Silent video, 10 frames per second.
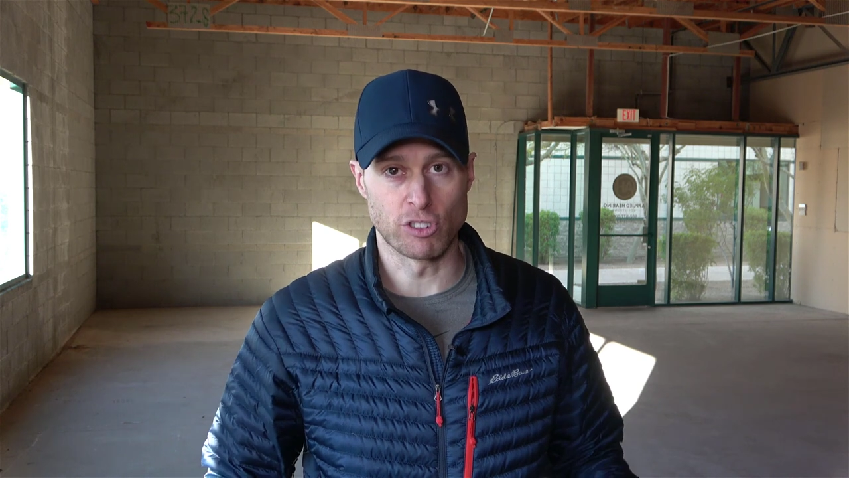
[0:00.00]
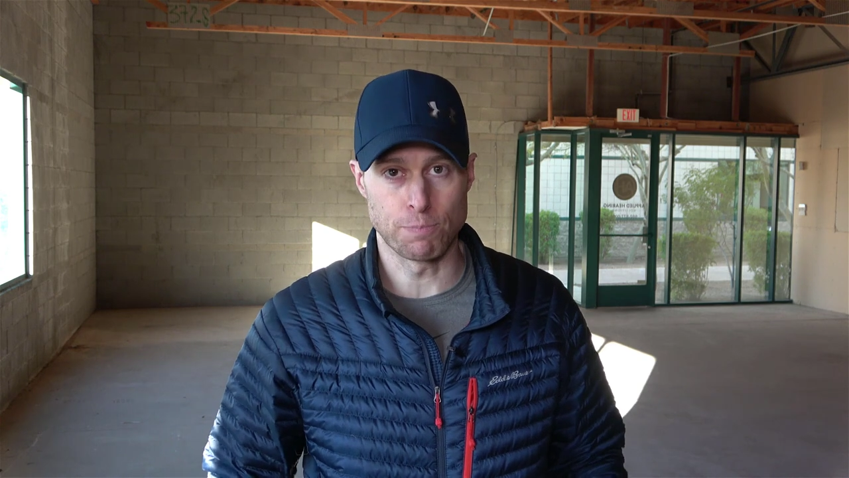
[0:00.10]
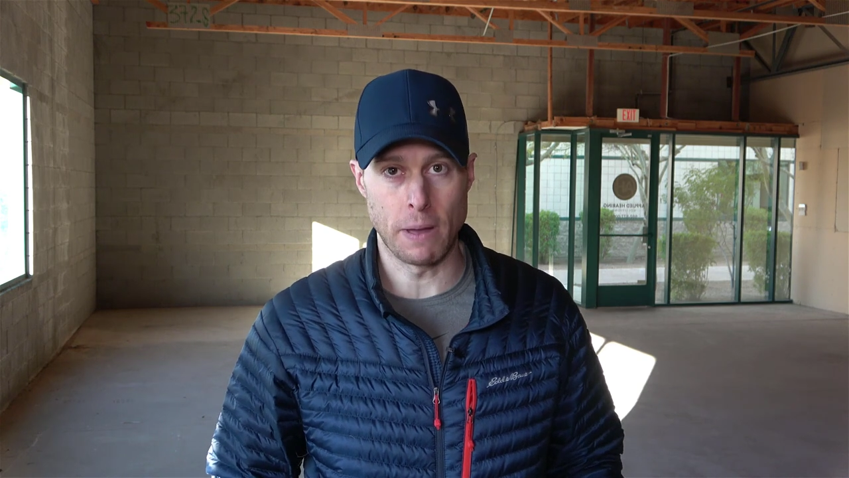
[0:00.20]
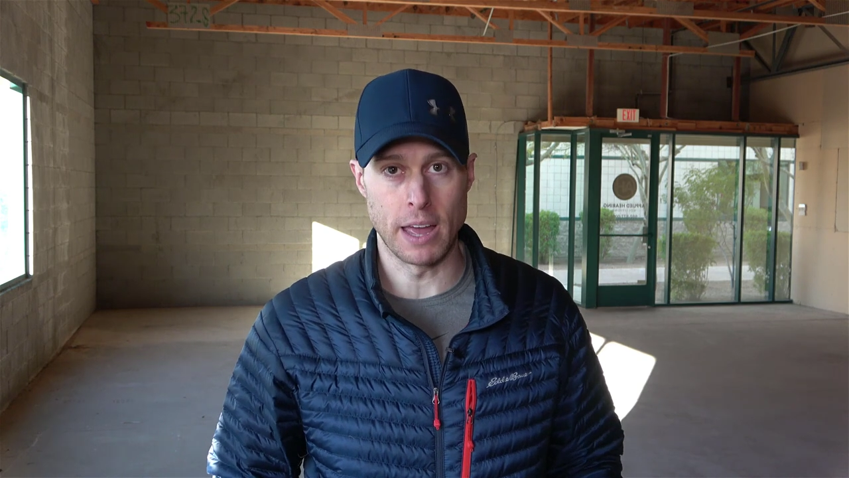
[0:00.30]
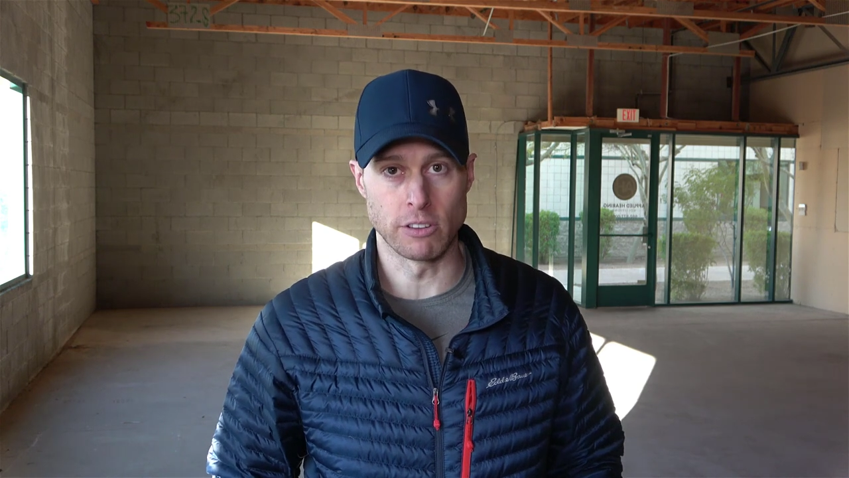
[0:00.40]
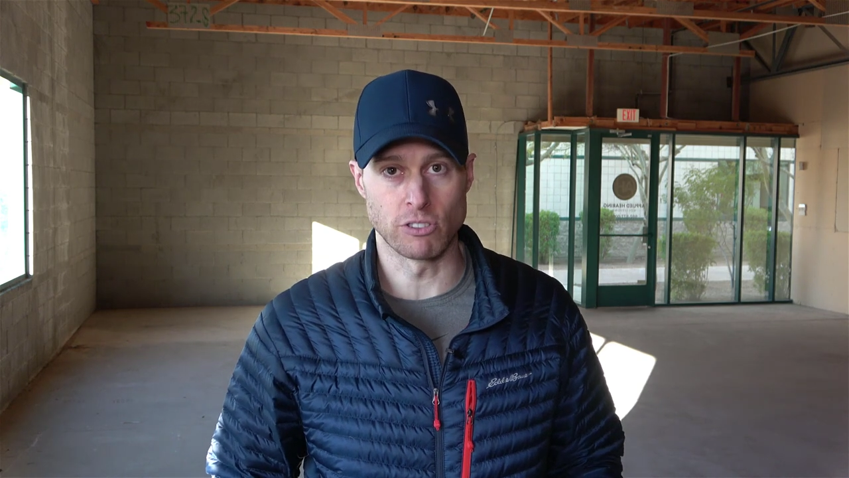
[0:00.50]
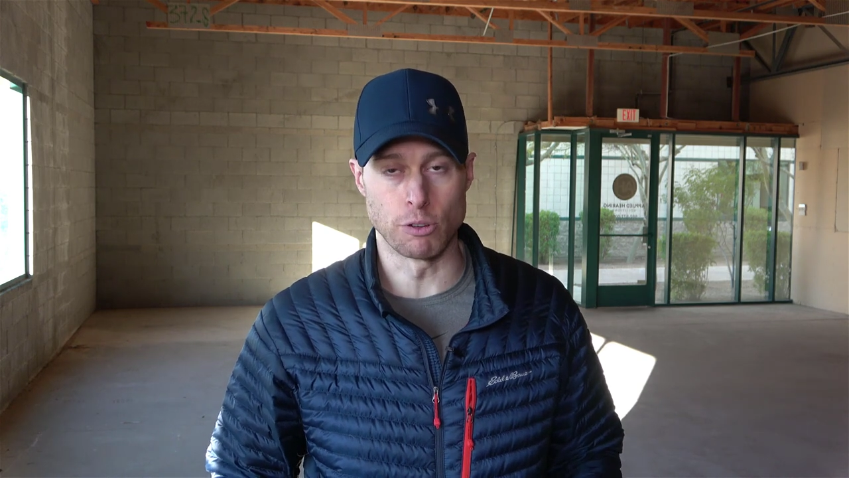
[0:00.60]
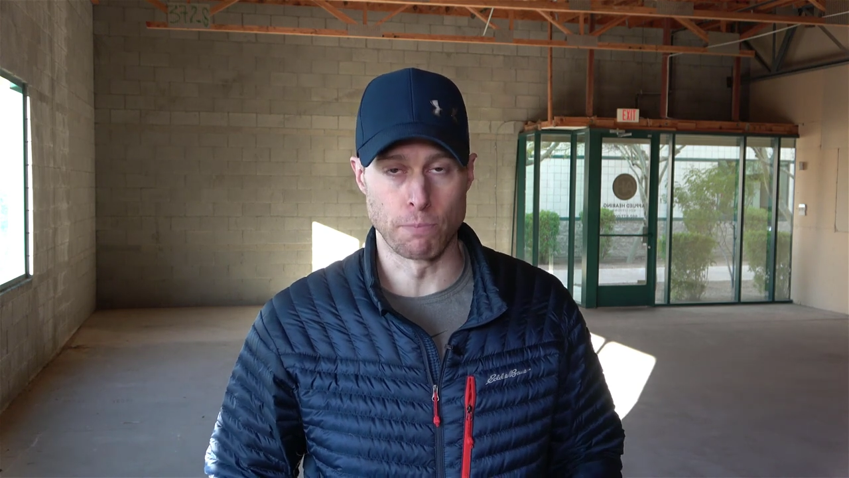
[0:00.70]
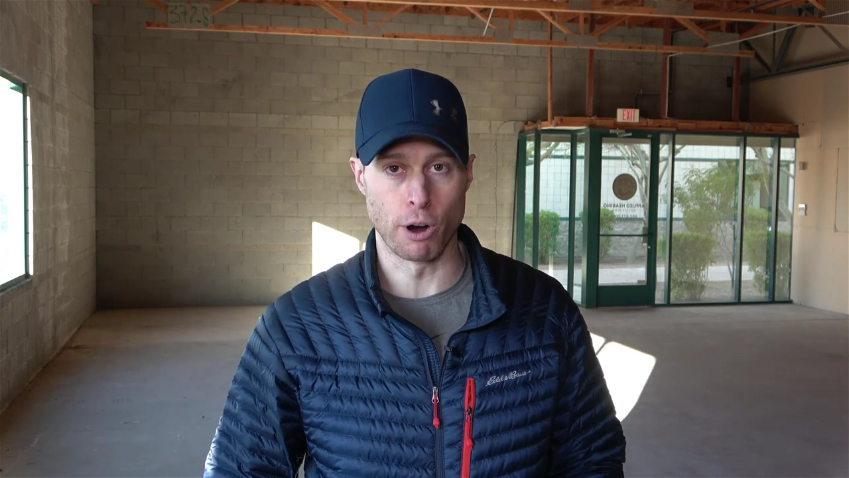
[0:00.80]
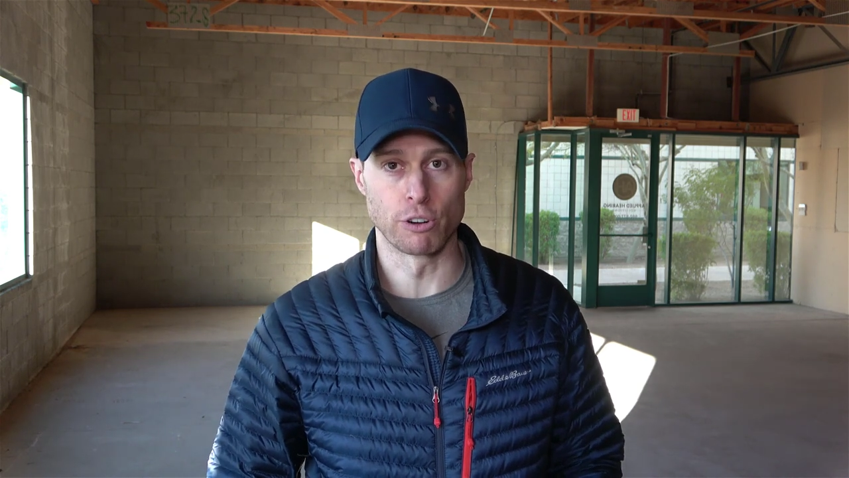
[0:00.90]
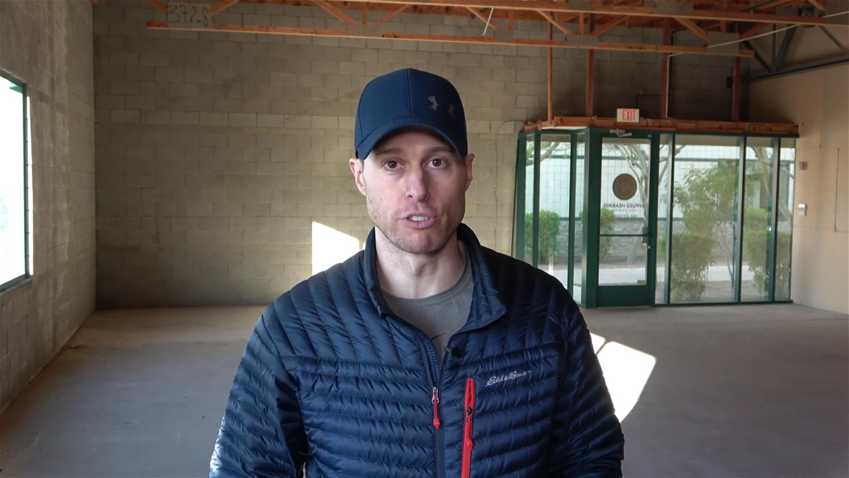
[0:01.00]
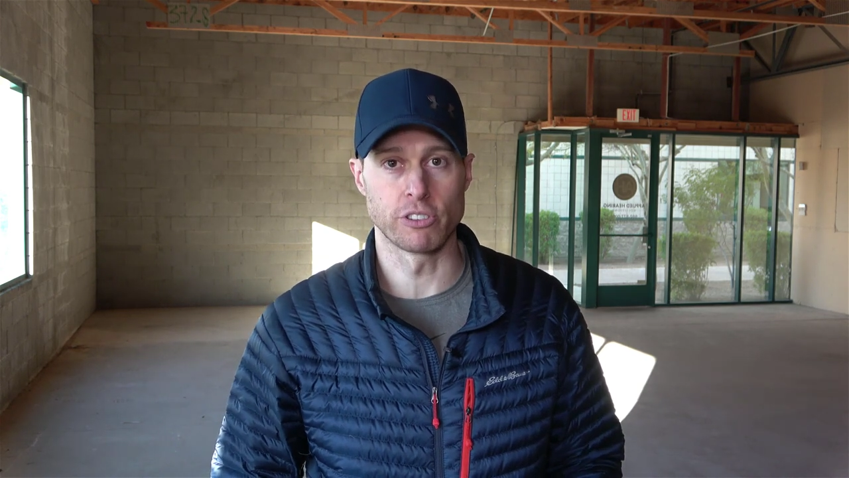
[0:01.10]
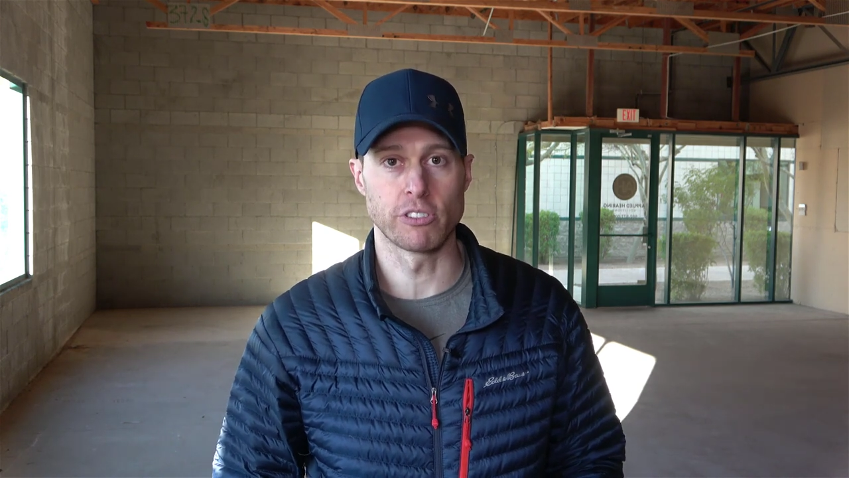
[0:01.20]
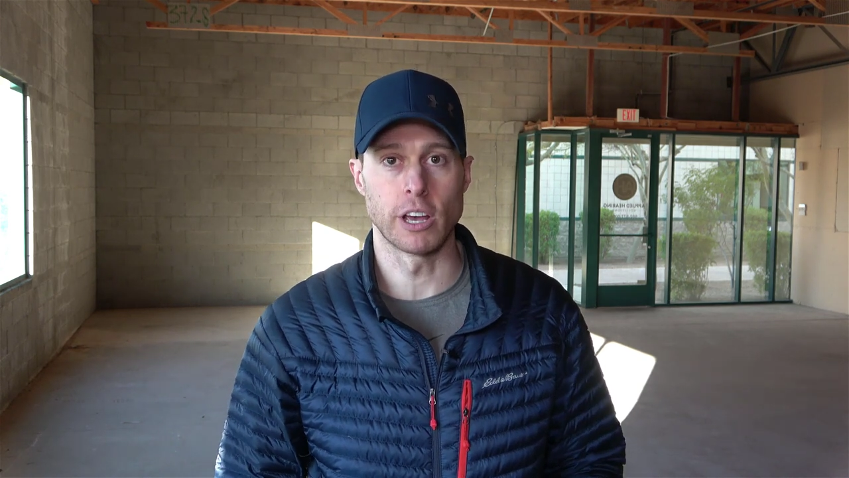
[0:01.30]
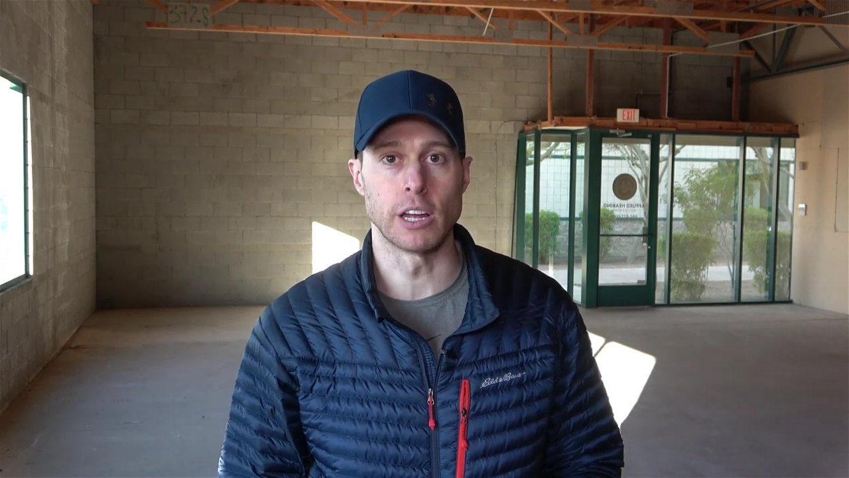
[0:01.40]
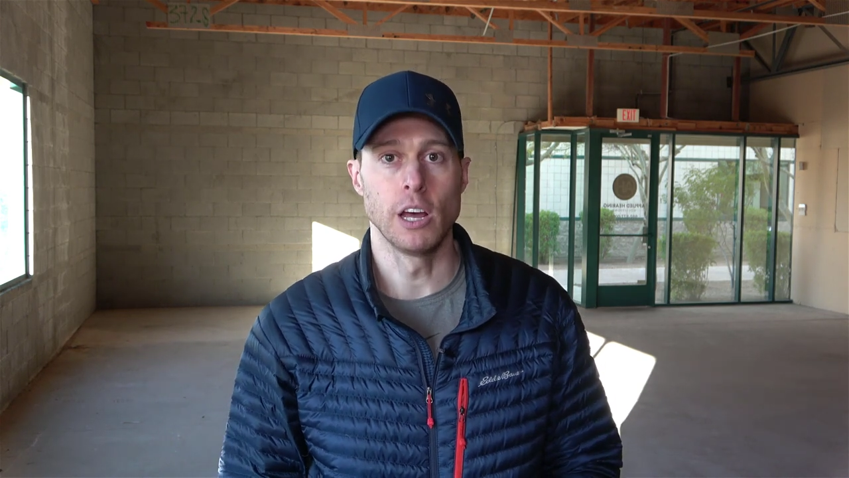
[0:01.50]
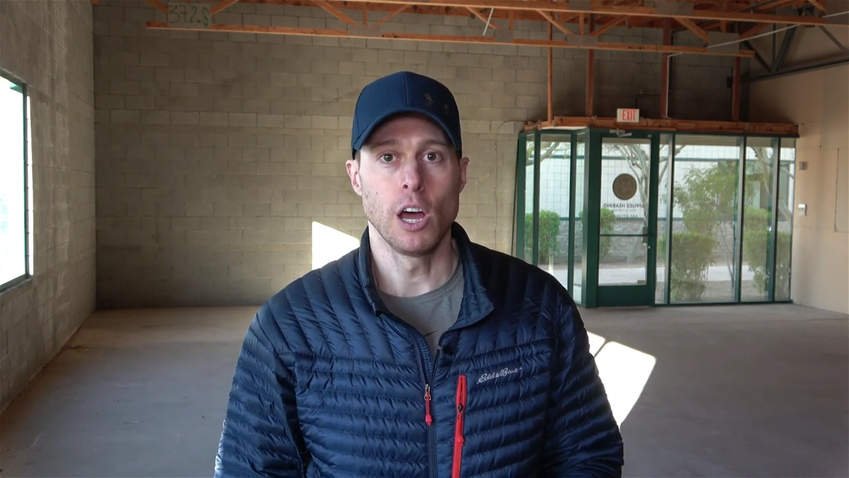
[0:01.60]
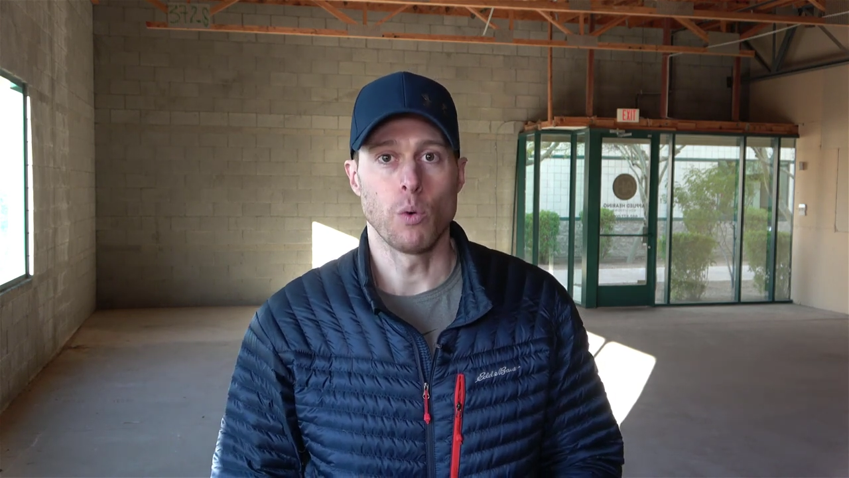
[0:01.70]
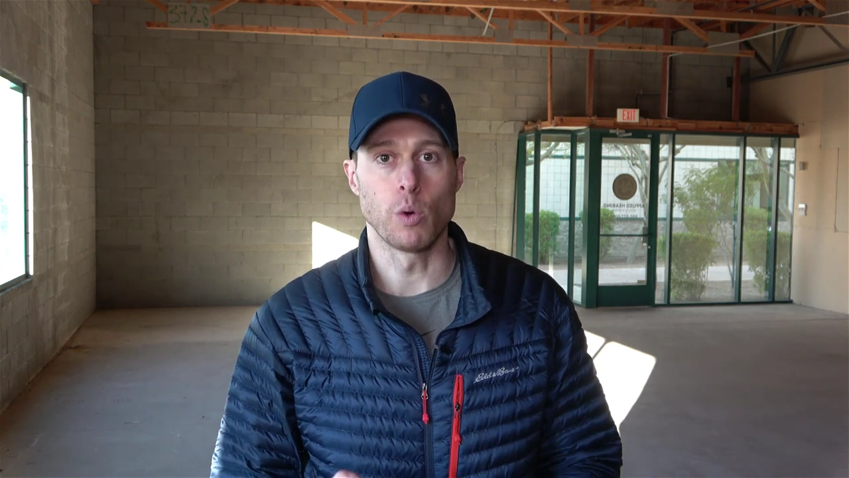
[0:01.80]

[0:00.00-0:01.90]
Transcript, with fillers: space to purchase it,